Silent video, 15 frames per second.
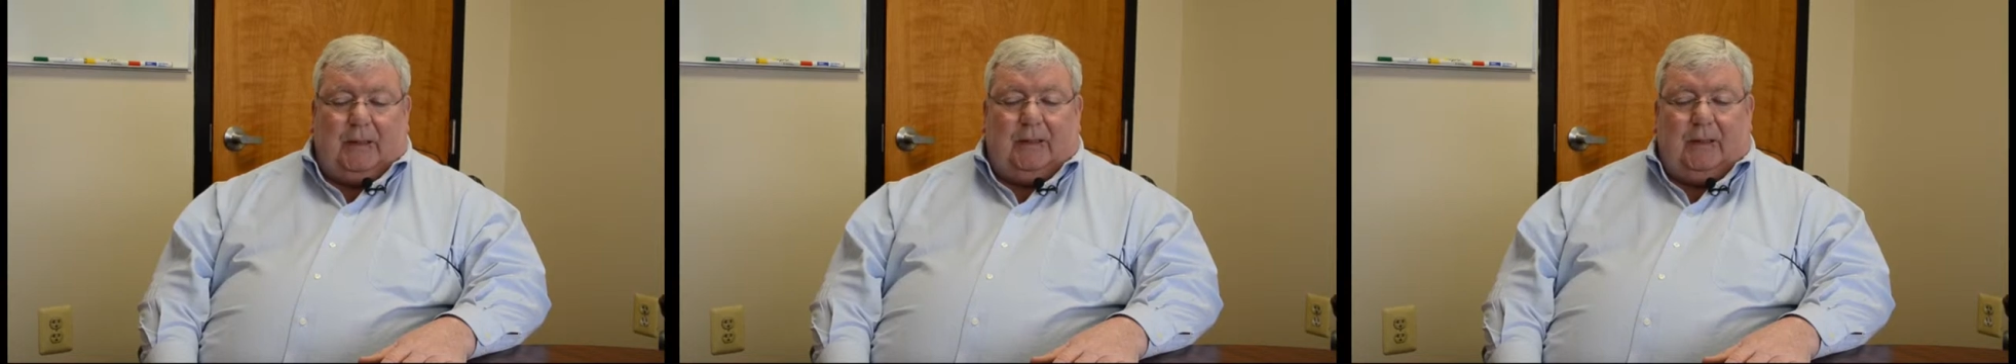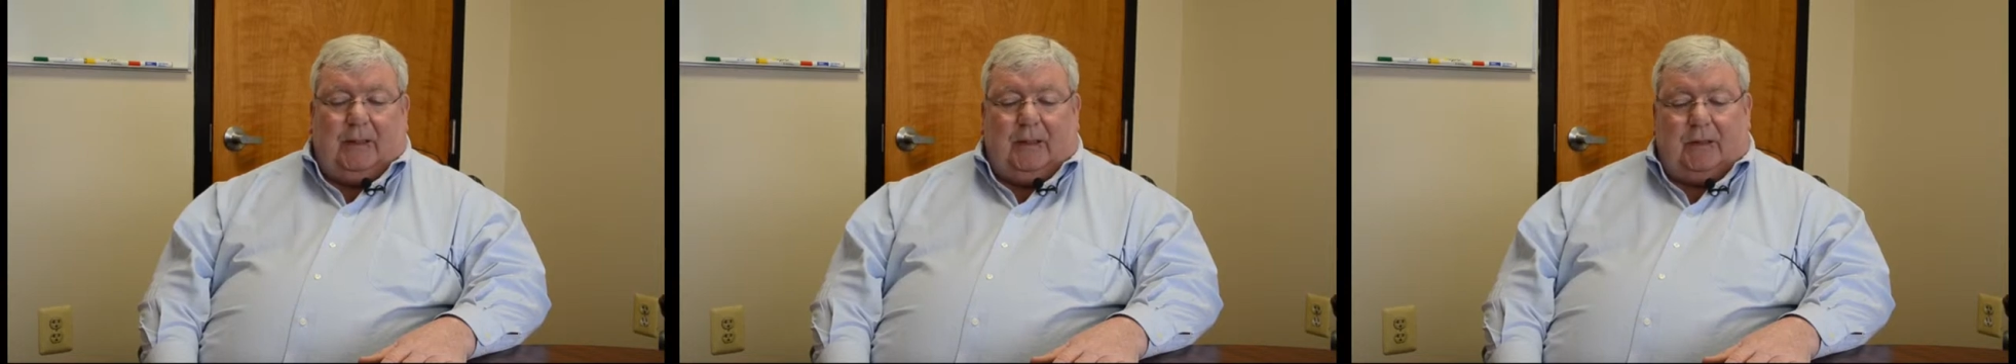
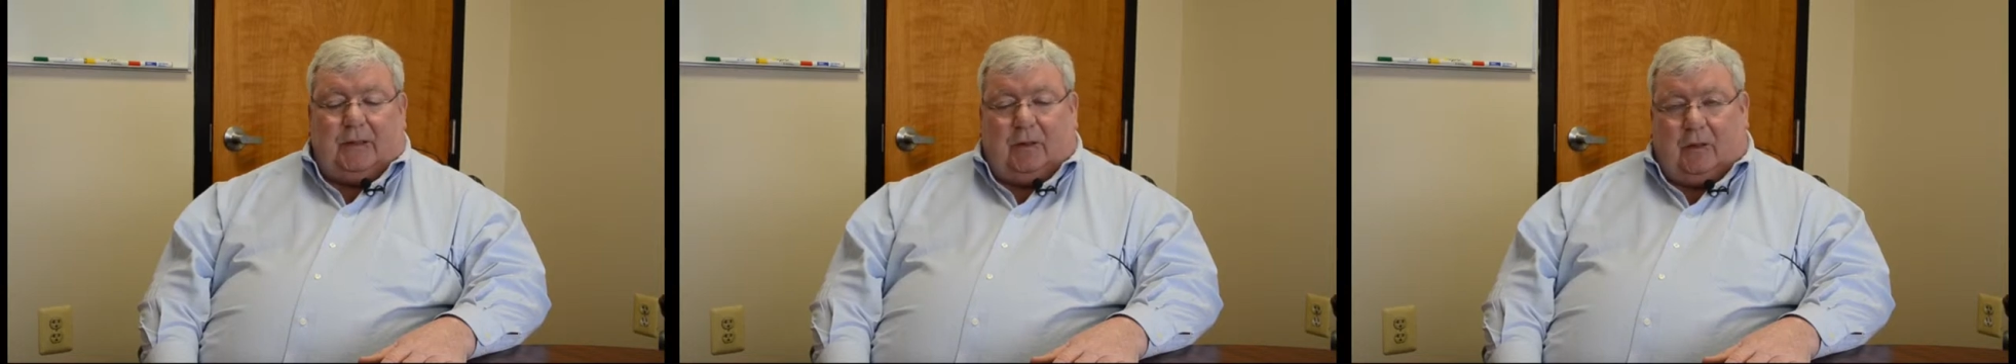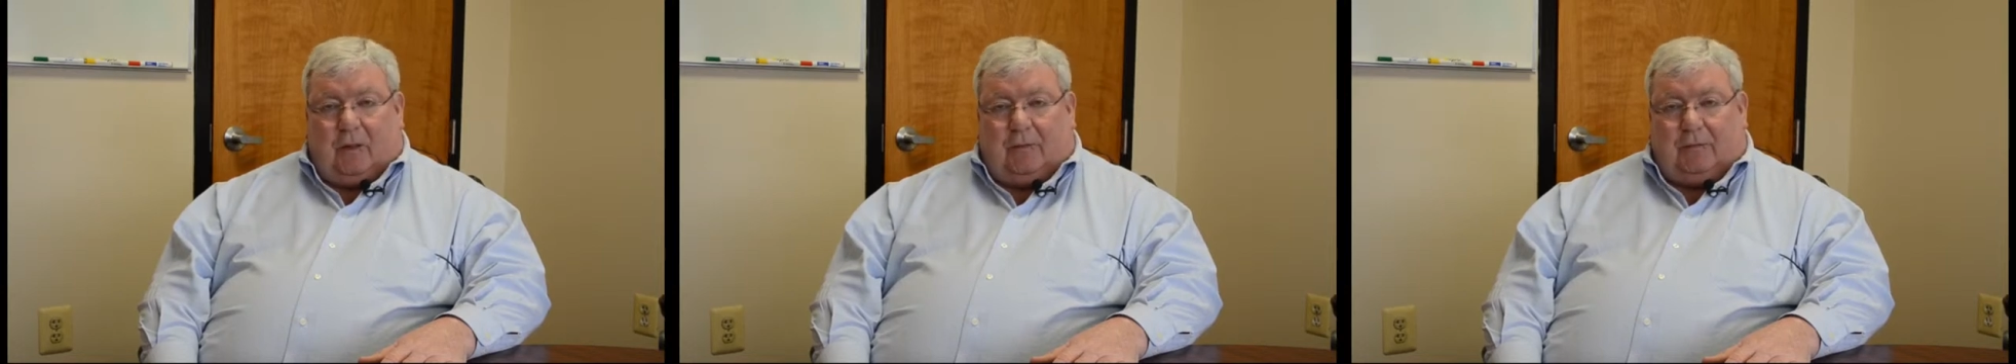that in
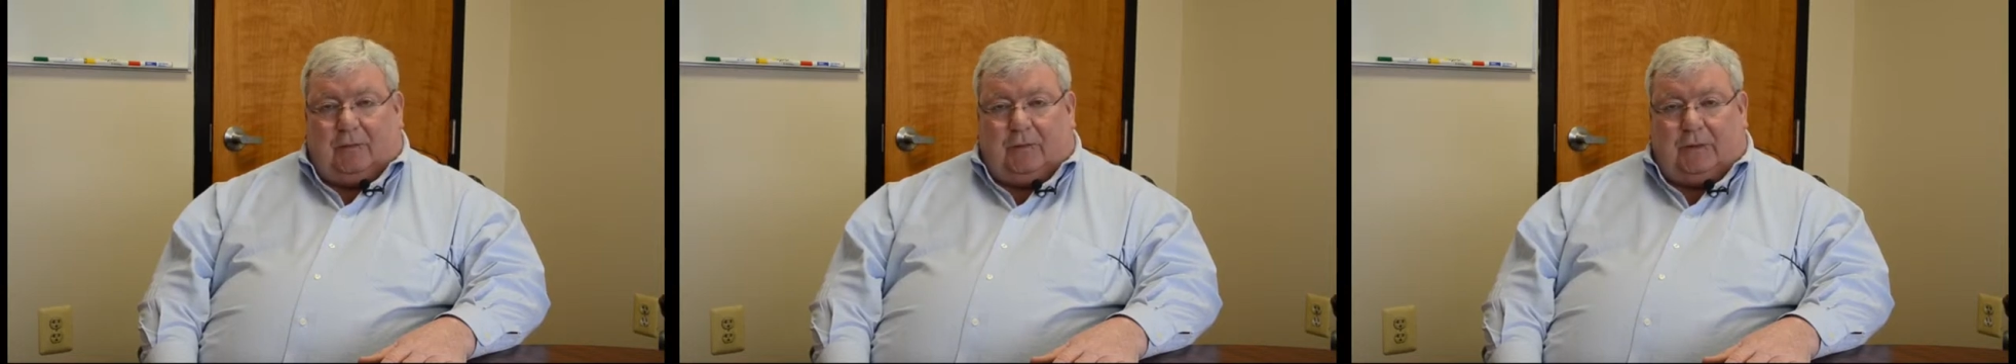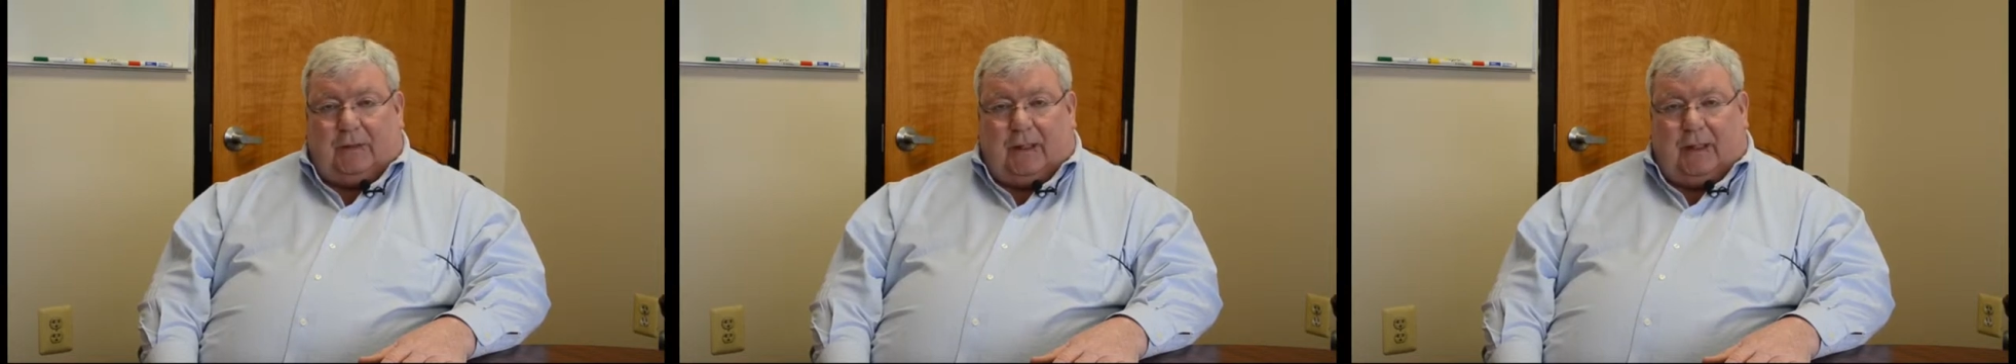its
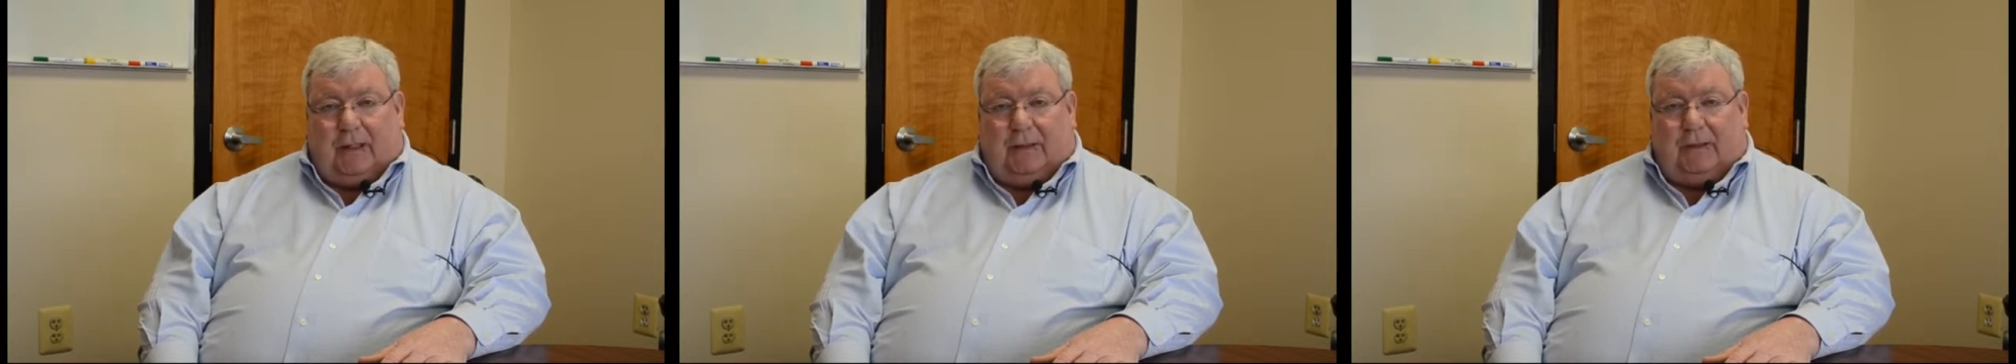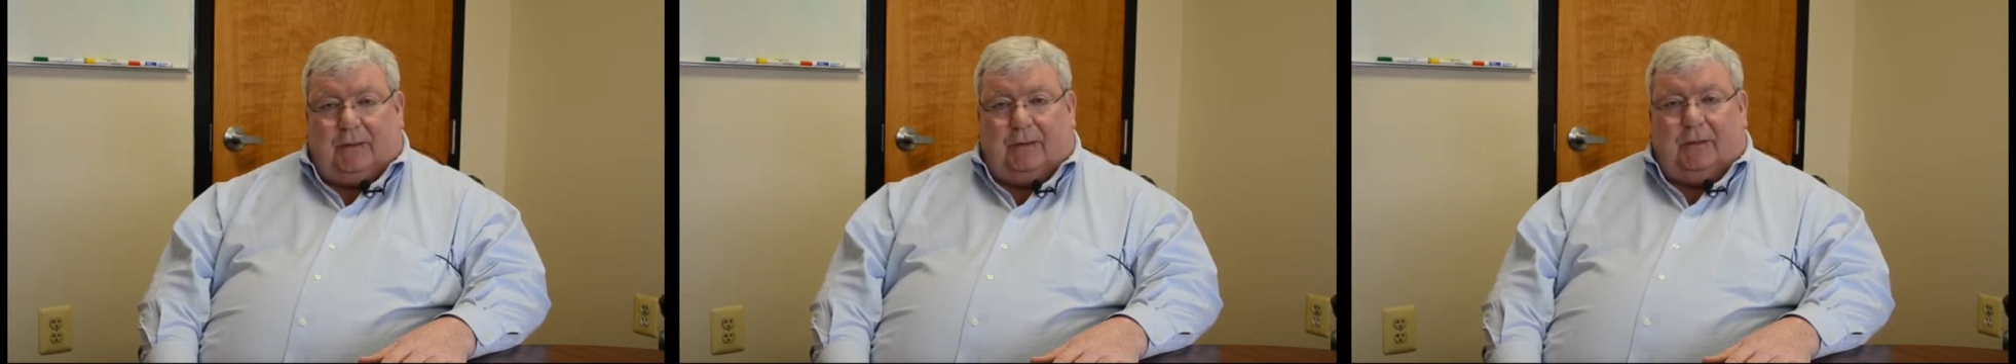larval
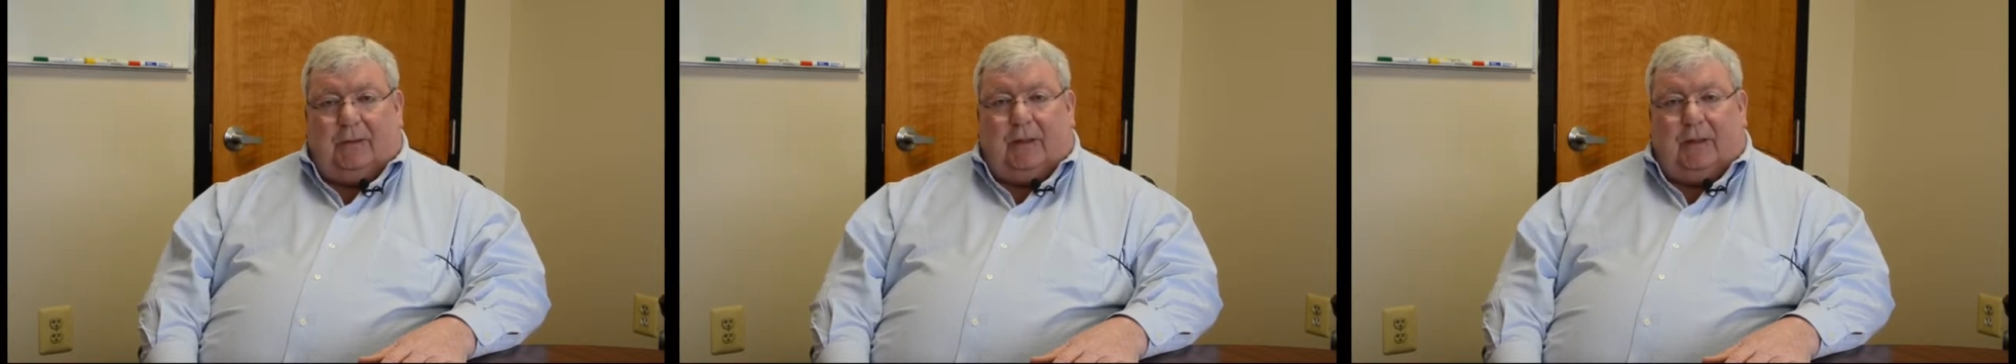stage,